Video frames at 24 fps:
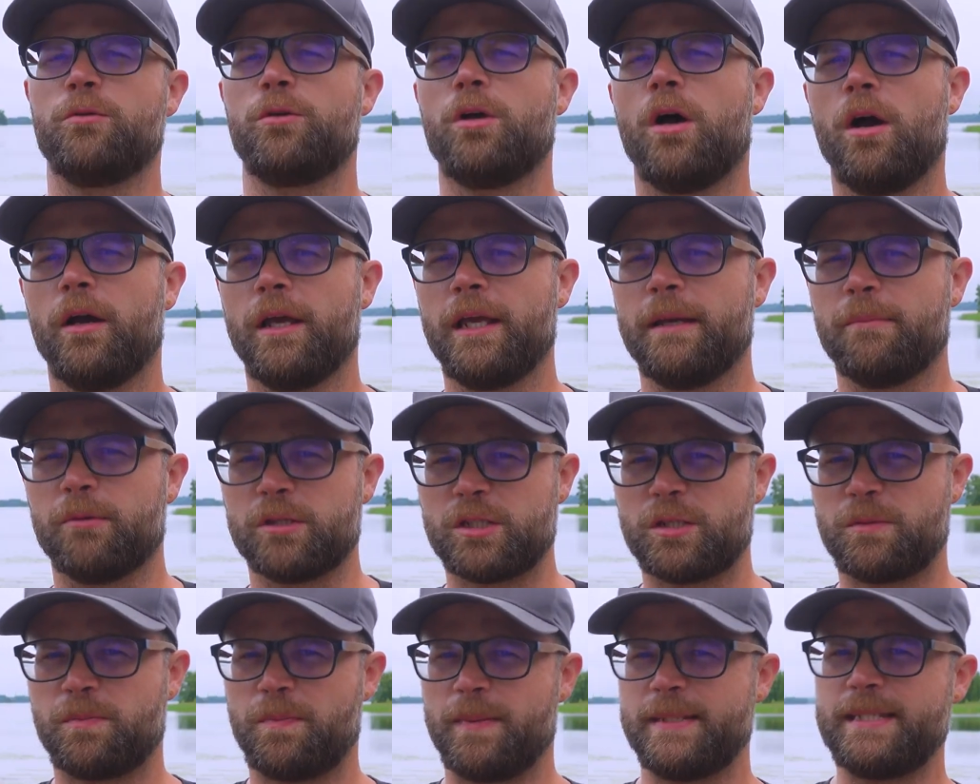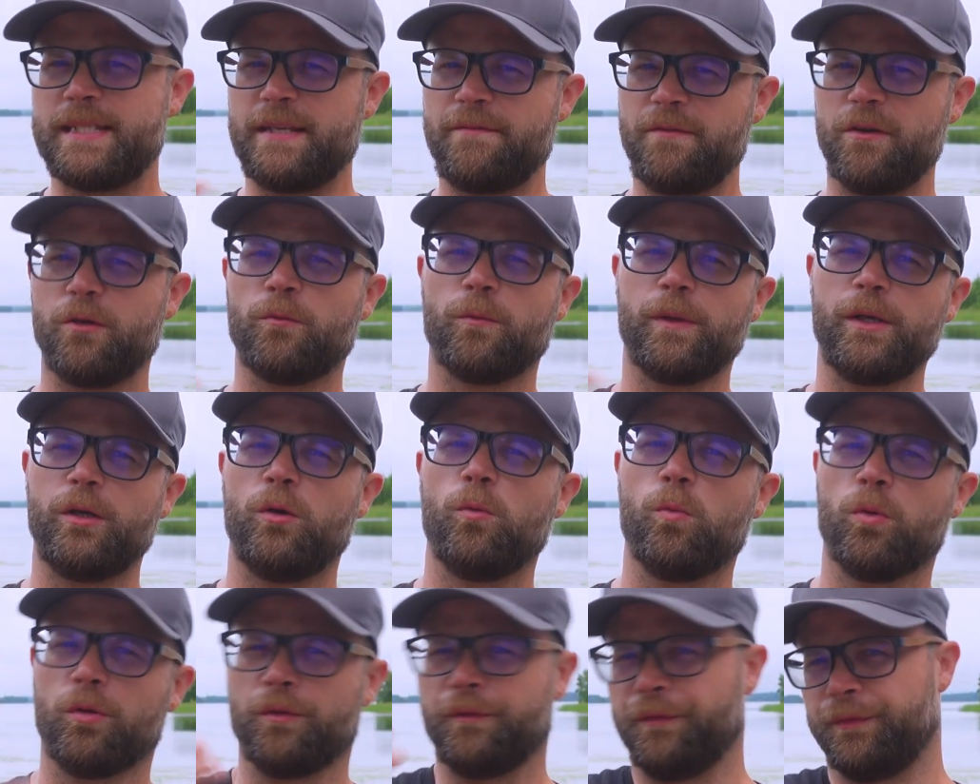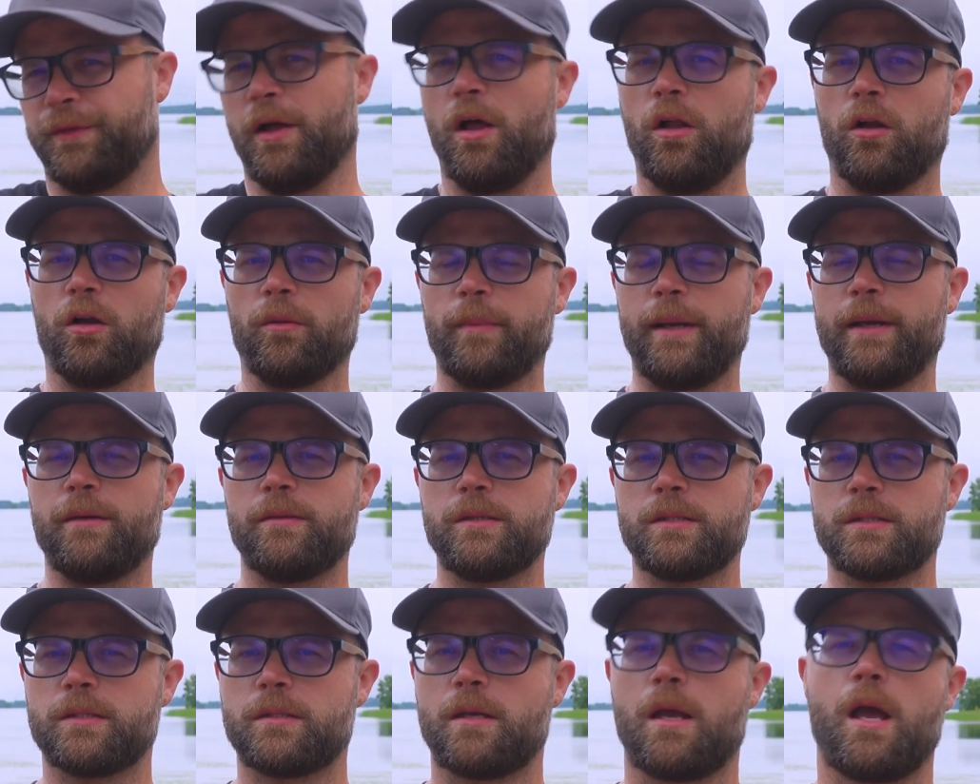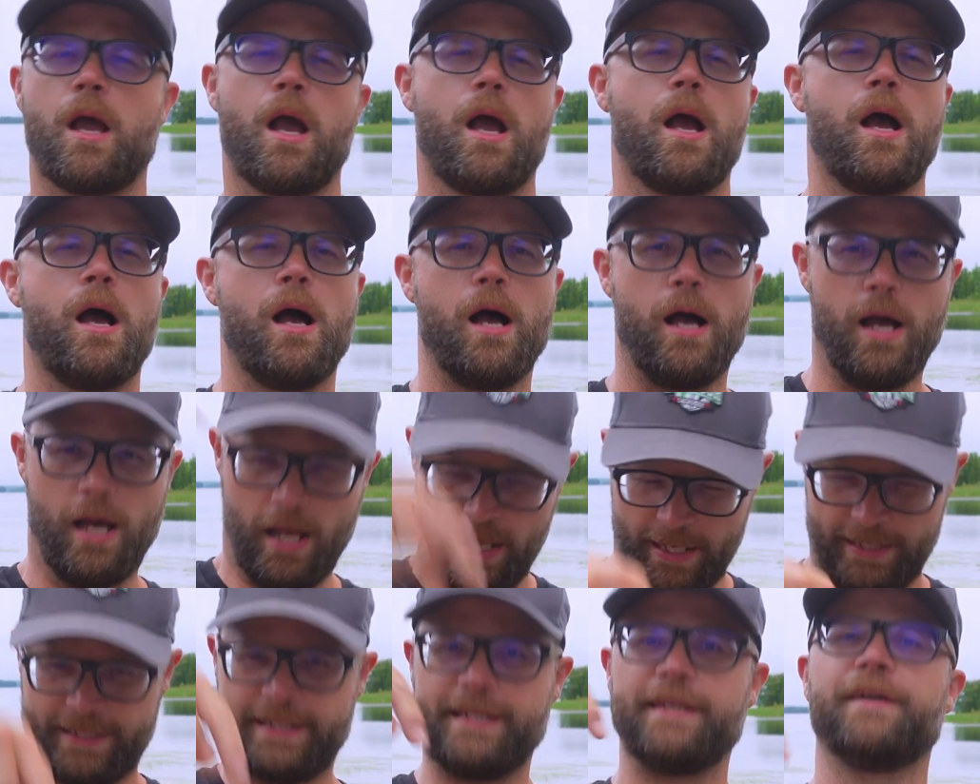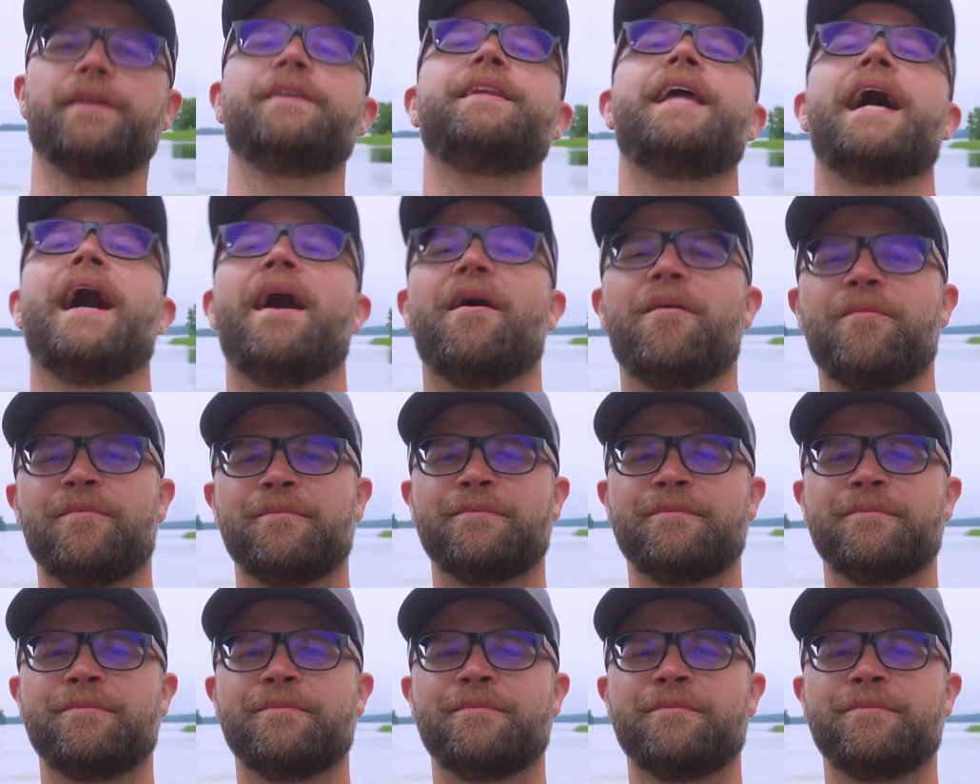talking about specific real-world dollar amounts until now.